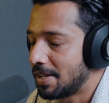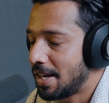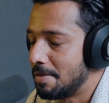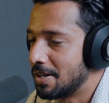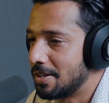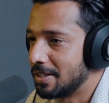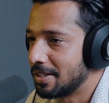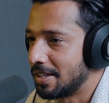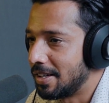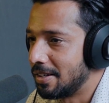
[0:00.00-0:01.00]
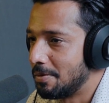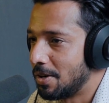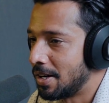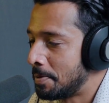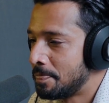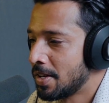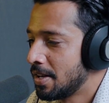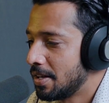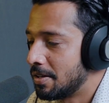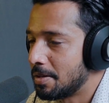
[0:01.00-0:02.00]
chemical thing where,
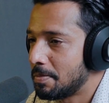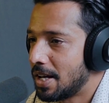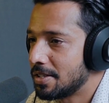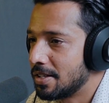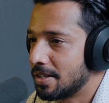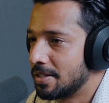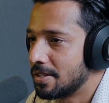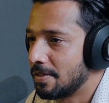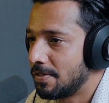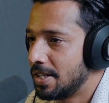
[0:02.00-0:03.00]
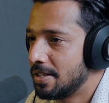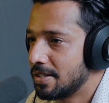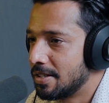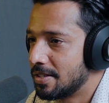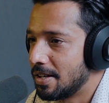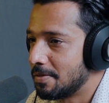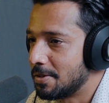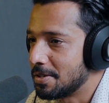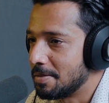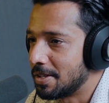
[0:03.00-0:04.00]
you know, the plastic itself eats itself
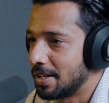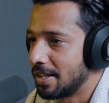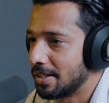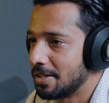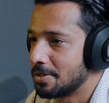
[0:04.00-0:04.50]
or something like that.